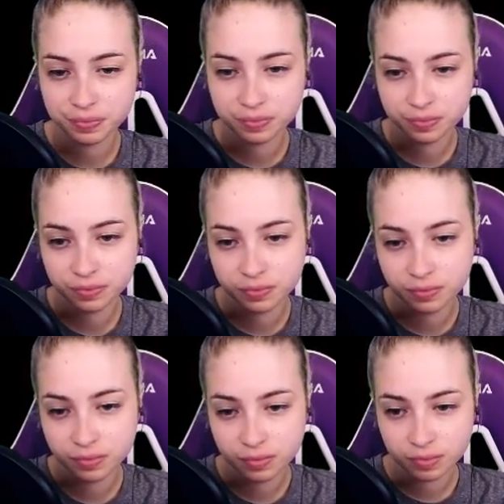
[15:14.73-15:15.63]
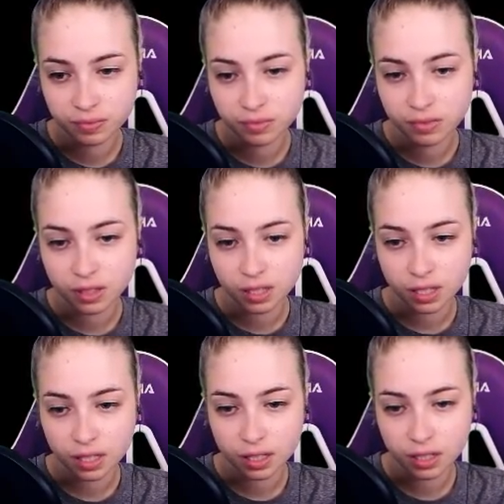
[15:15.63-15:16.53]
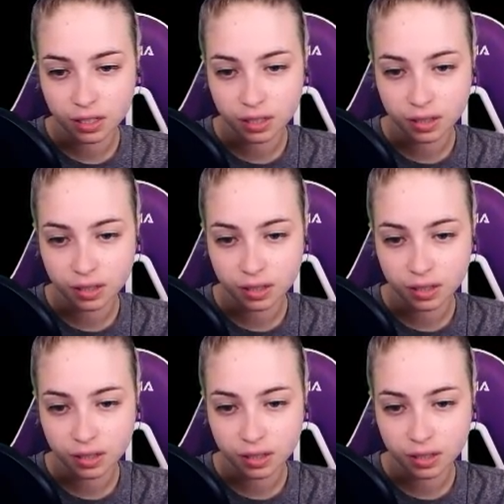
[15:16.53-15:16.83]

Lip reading: (no one is talking)